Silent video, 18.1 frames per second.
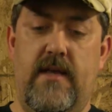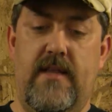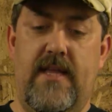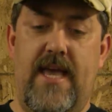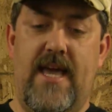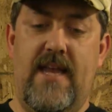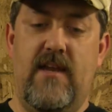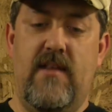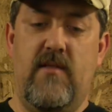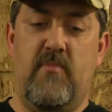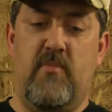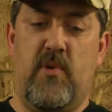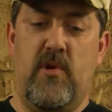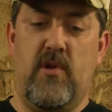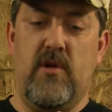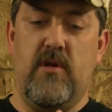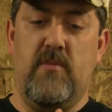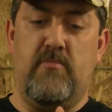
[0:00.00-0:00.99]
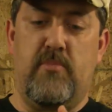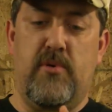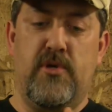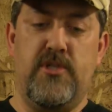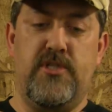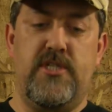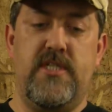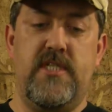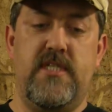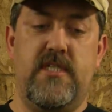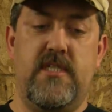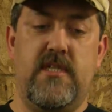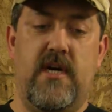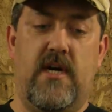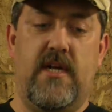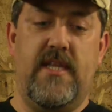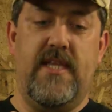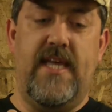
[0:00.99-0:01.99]
the end of the puller pushes
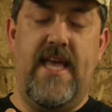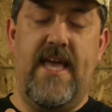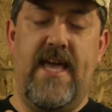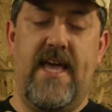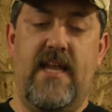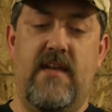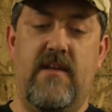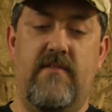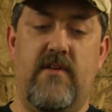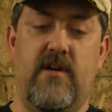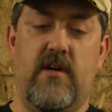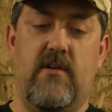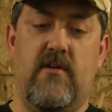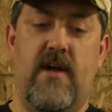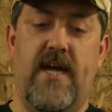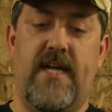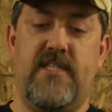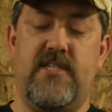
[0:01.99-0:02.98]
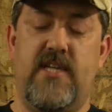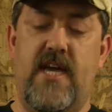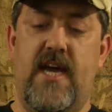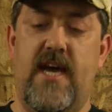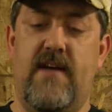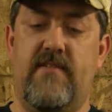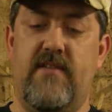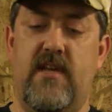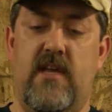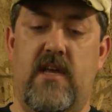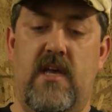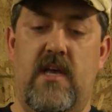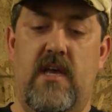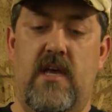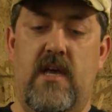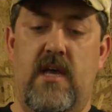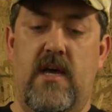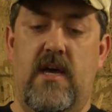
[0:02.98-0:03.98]
on the end of your crankshaft.
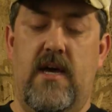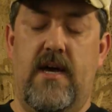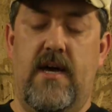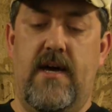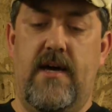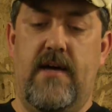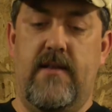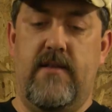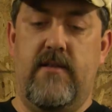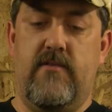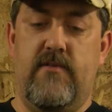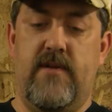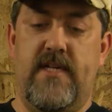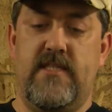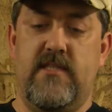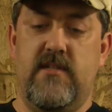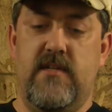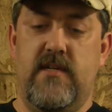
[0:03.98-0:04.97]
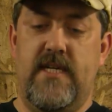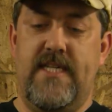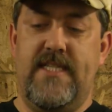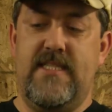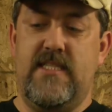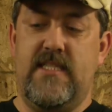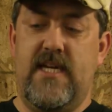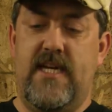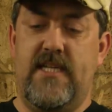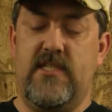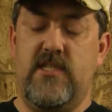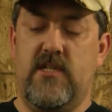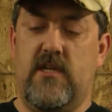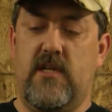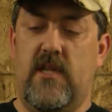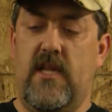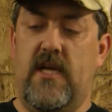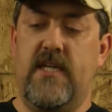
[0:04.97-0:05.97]
The threads are inside your
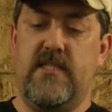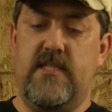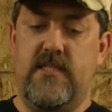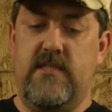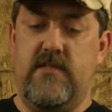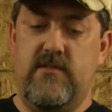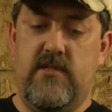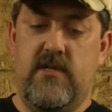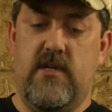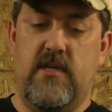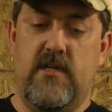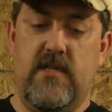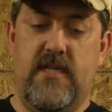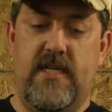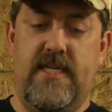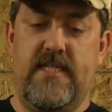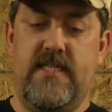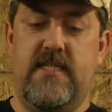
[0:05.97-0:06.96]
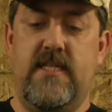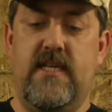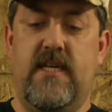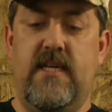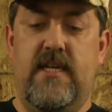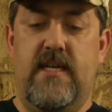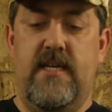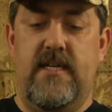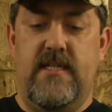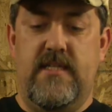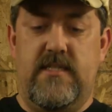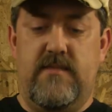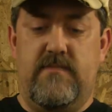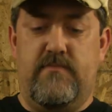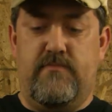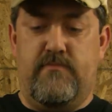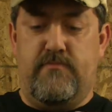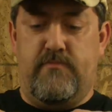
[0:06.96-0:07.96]
clutch. As you turn this,
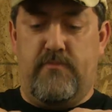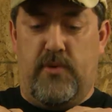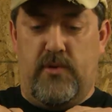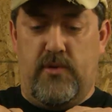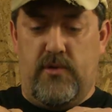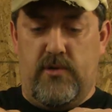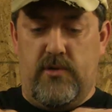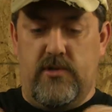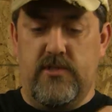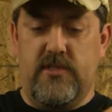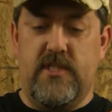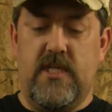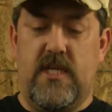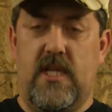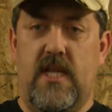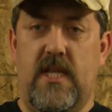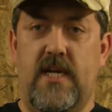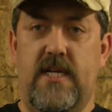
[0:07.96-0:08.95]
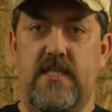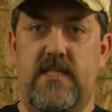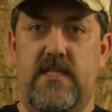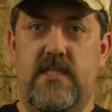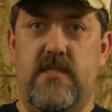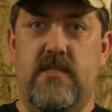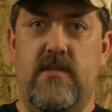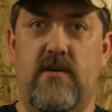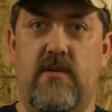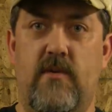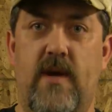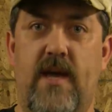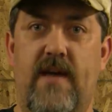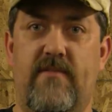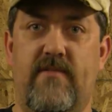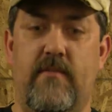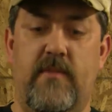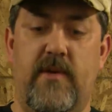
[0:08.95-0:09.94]
it pulls the clutch
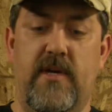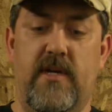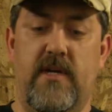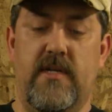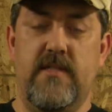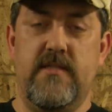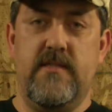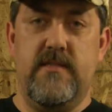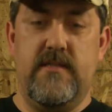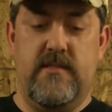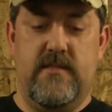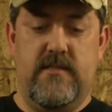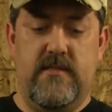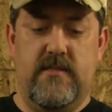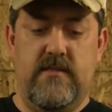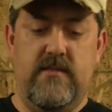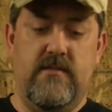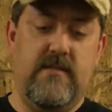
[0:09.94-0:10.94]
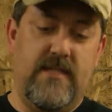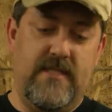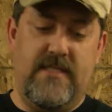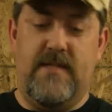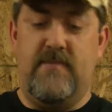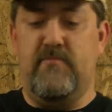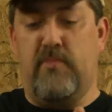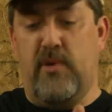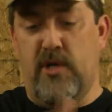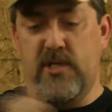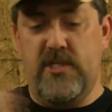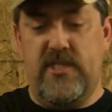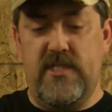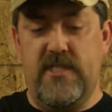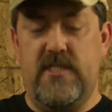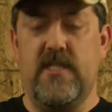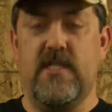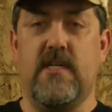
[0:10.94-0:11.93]
away from your, actually
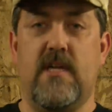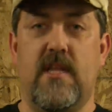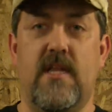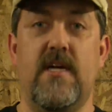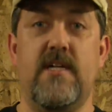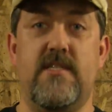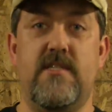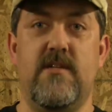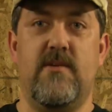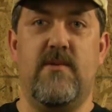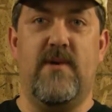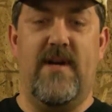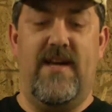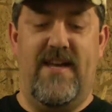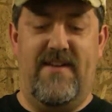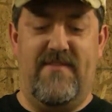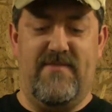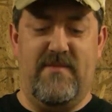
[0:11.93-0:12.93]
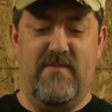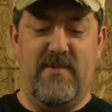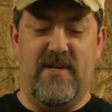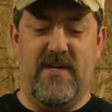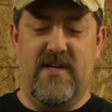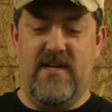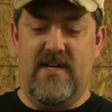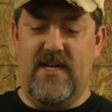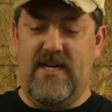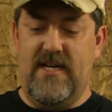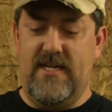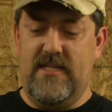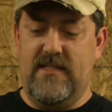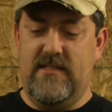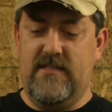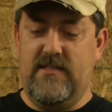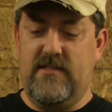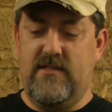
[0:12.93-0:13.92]
pushes your clutch away from your
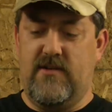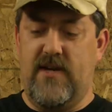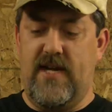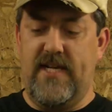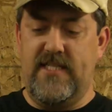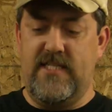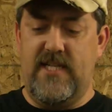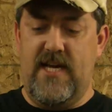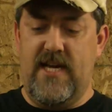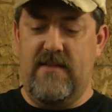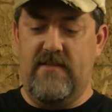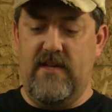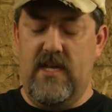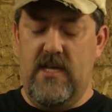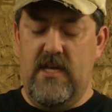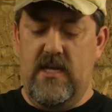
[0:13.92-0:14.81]
crankshaft.